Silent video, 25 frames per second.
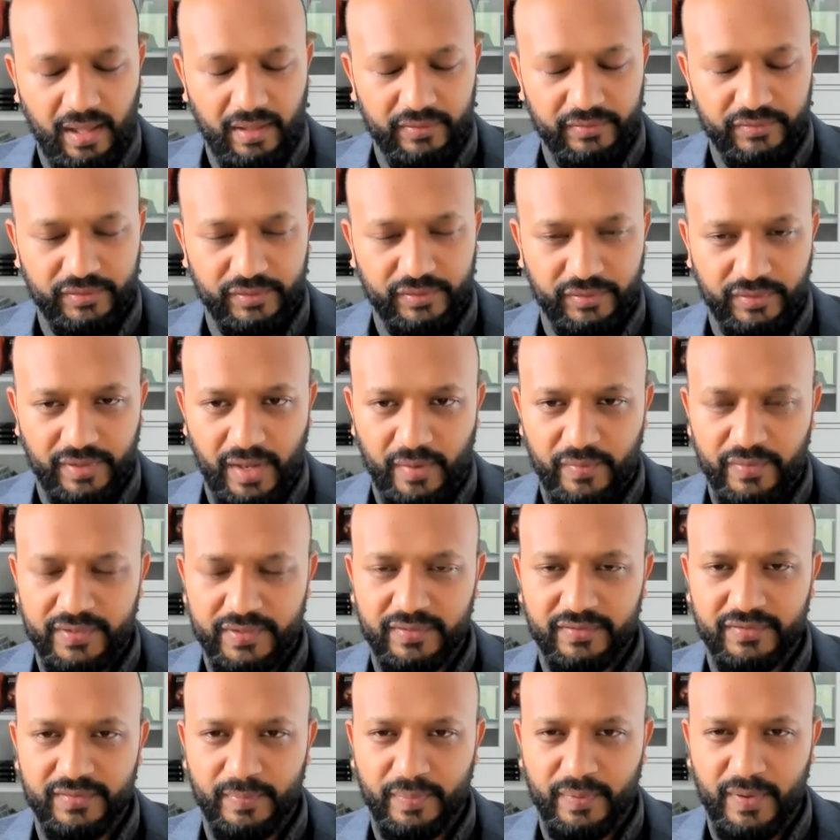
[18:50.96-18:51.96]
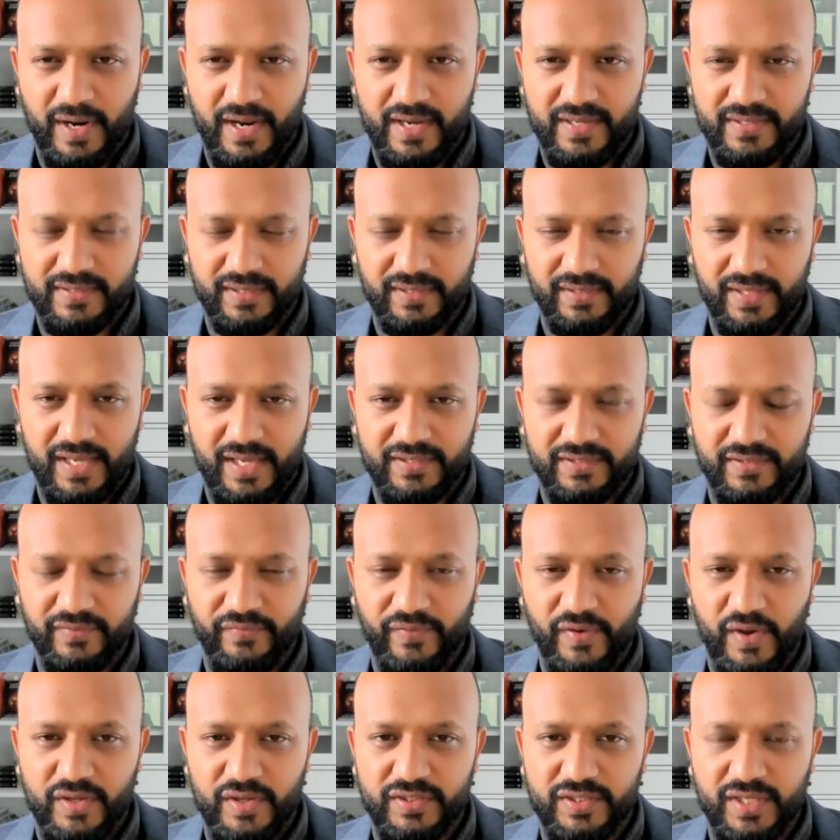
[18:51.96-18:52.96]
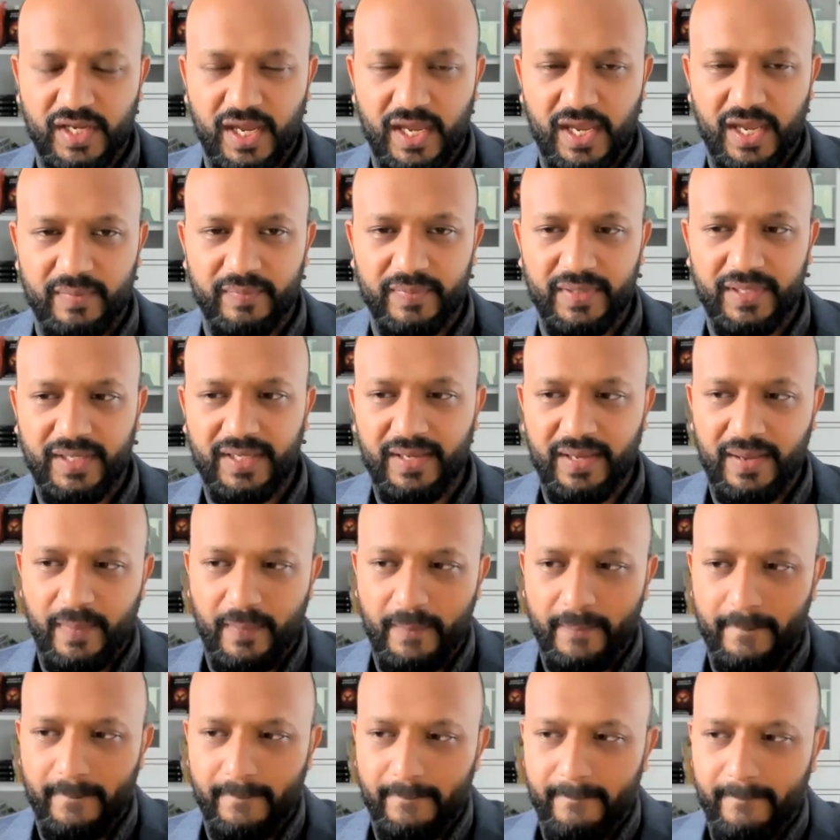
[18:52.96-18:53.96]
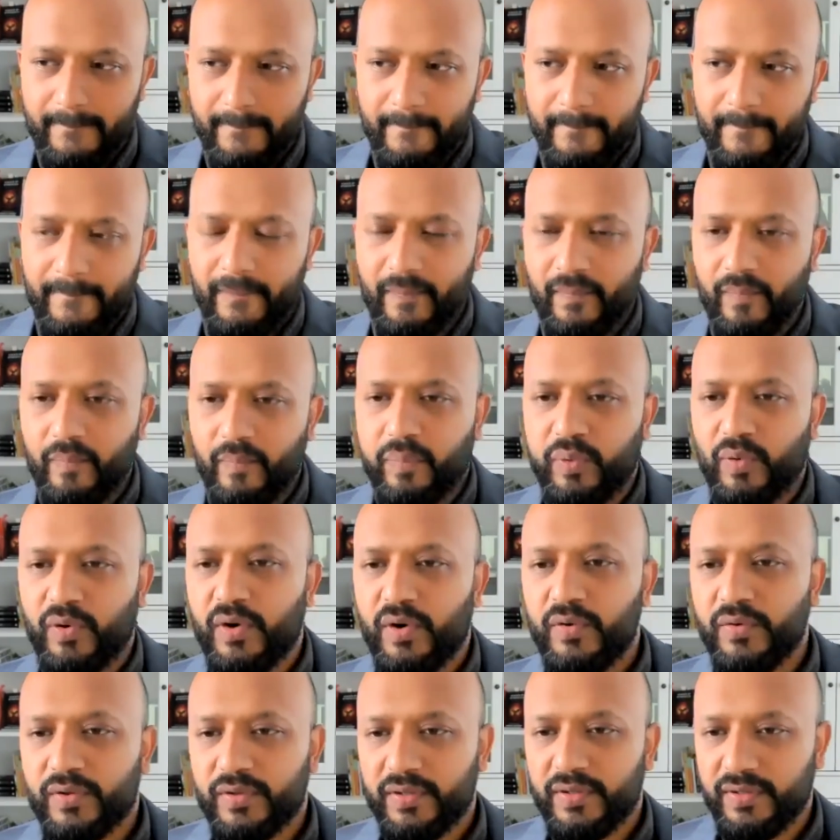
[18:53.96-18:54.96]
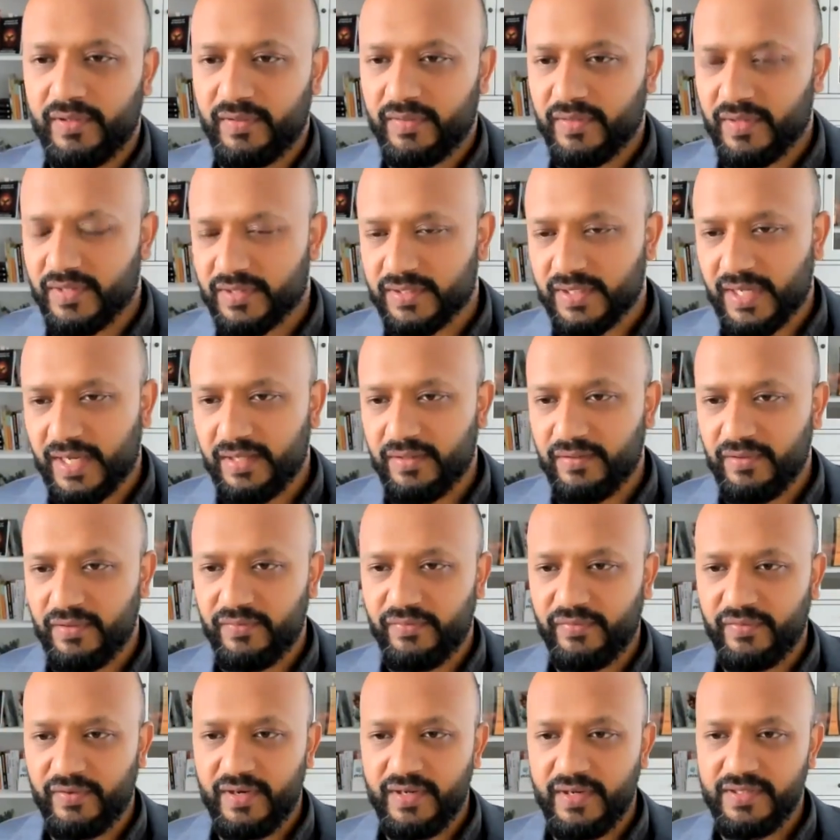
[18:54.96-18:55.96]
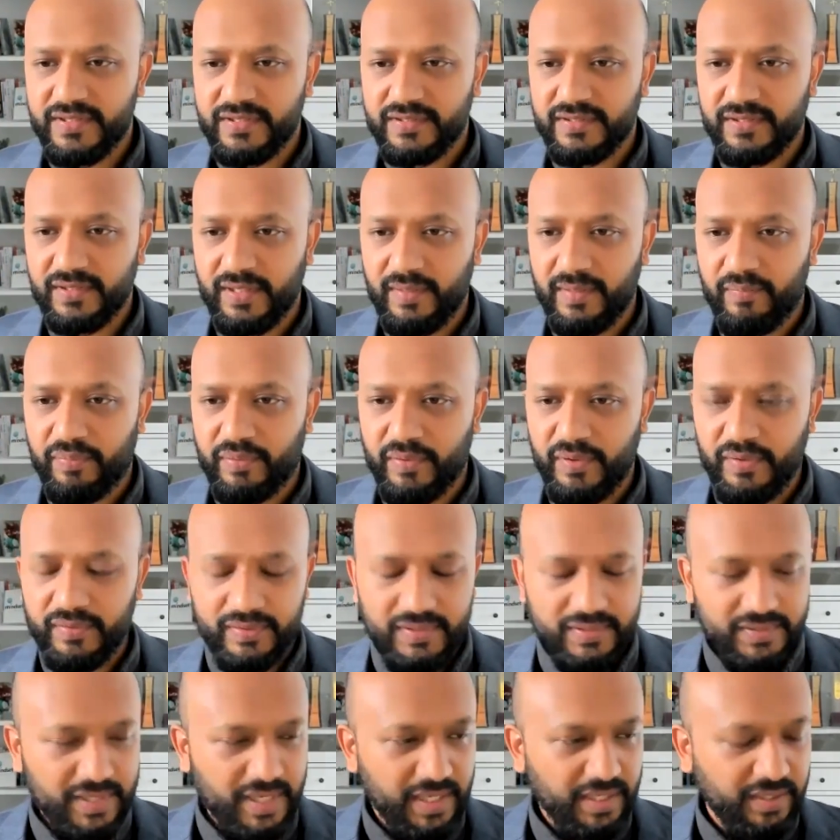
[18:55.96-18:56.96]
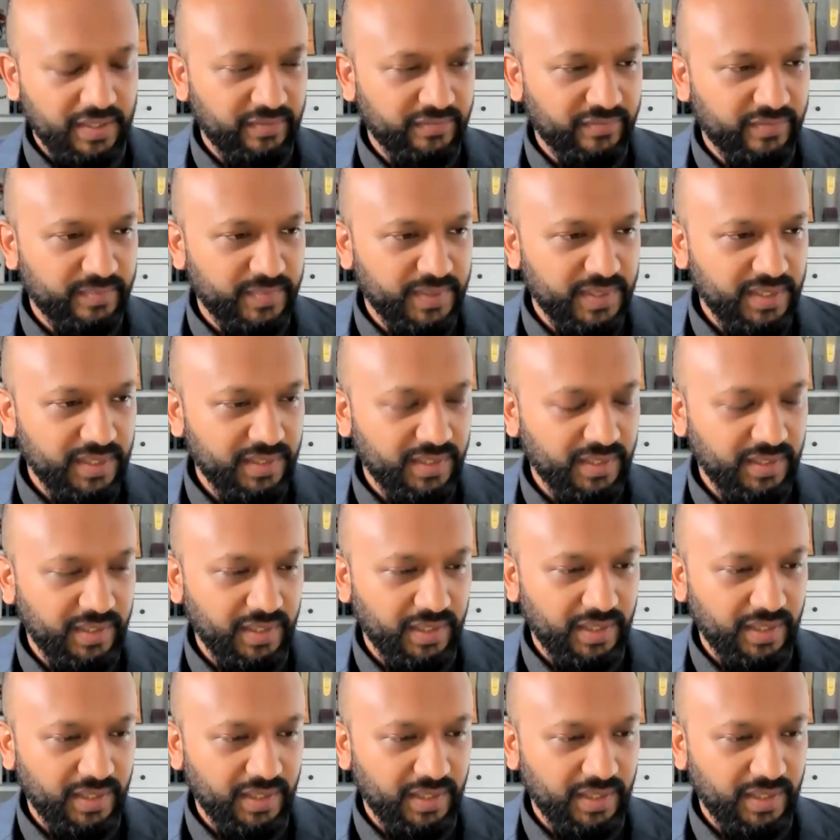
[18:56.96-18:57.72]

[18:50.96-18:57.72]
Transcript: So that was a surprise. And that's the first time it broke the cycle for us. It broke the cycle for me.